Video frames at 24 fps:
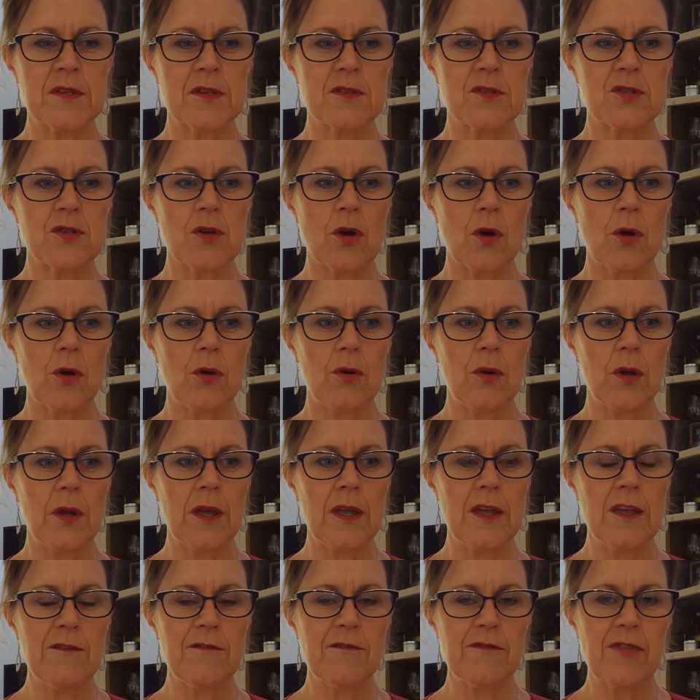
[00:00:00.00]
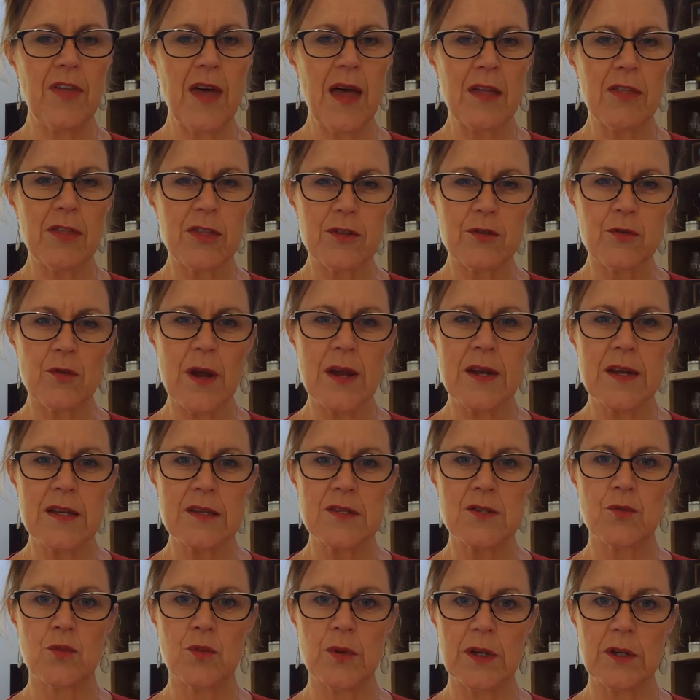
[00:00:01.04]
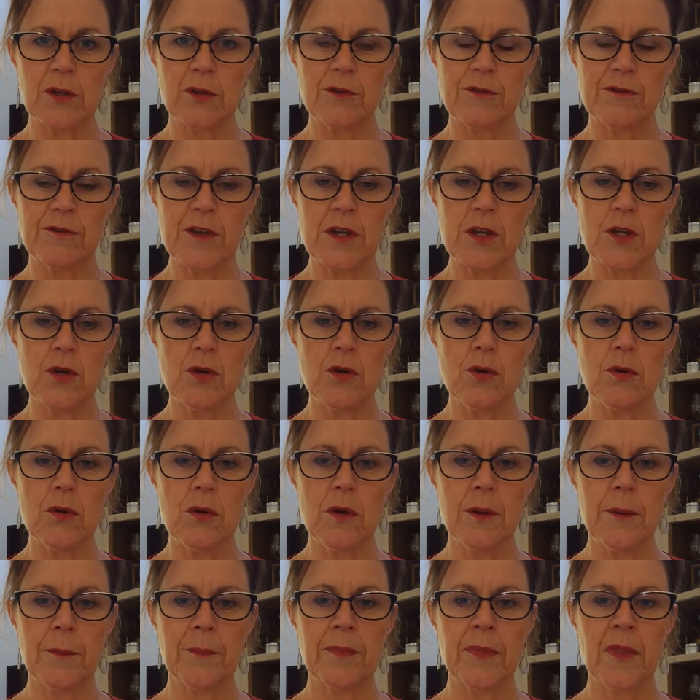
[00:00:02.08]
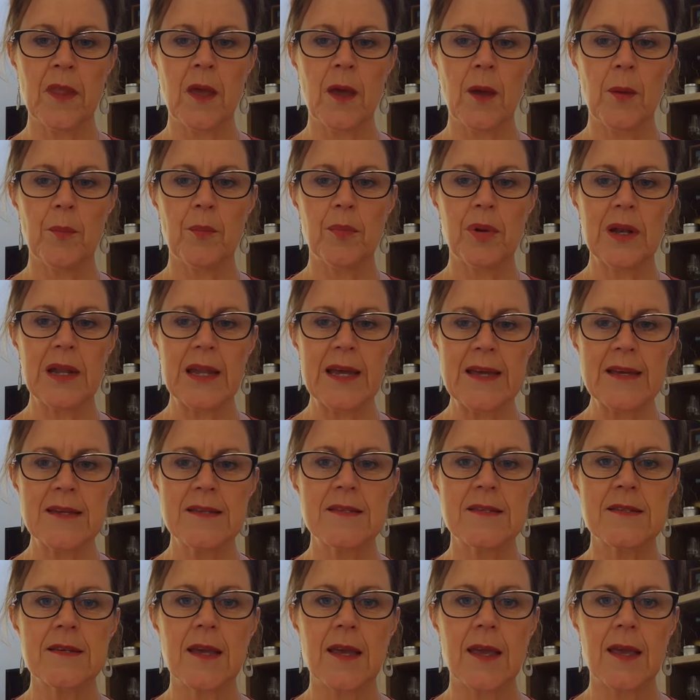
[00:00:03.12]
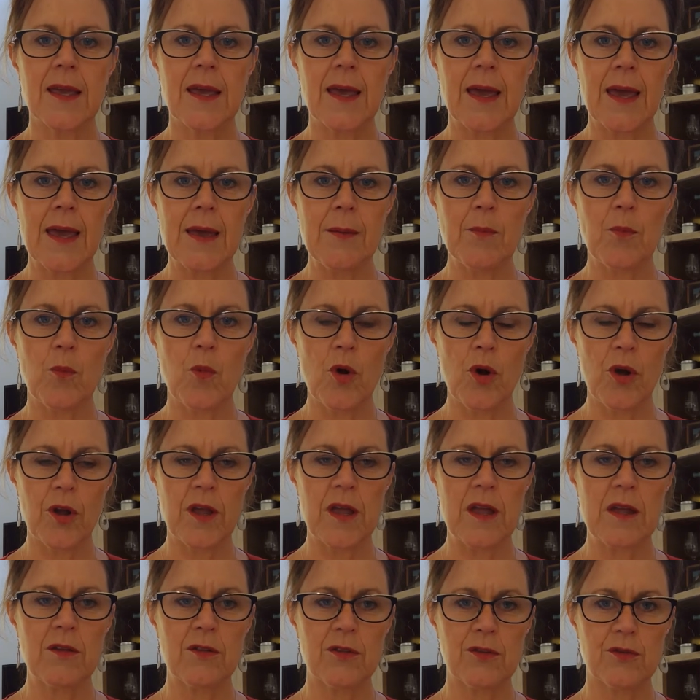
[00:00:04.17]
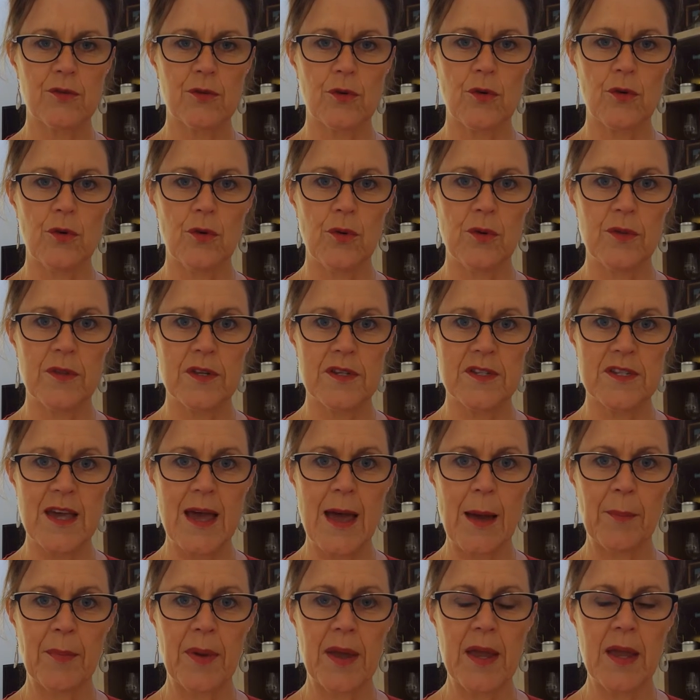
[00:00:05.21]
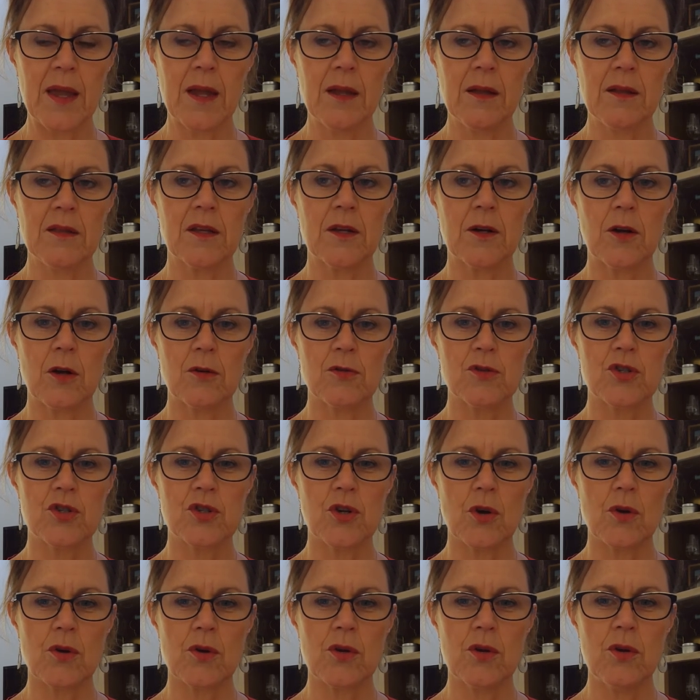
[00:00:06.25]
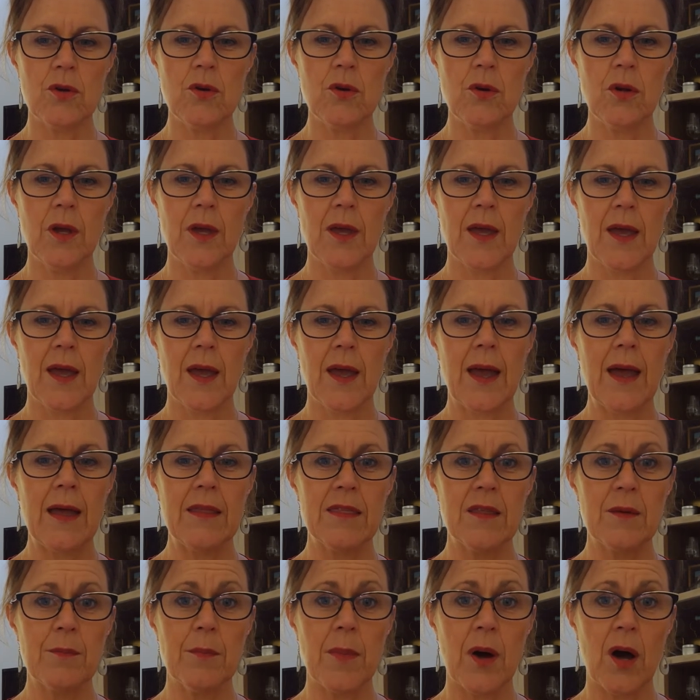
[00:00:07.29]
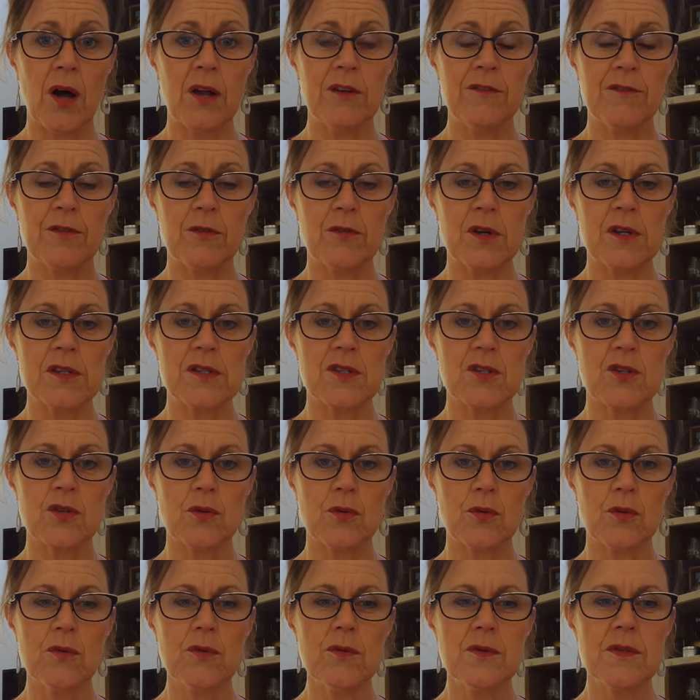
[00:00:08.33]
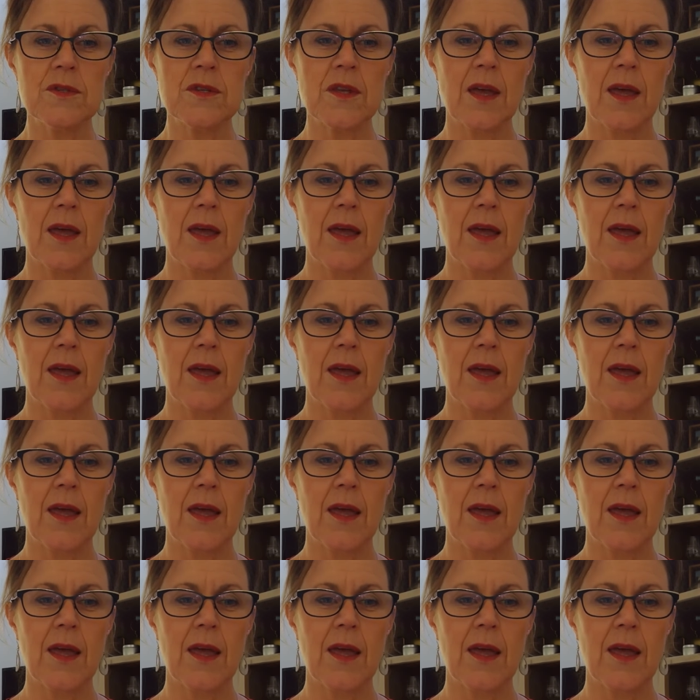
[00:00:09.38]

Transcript: So if that threat is real for you, please keep working through the tapping that I'll show you and the mindfulness tools,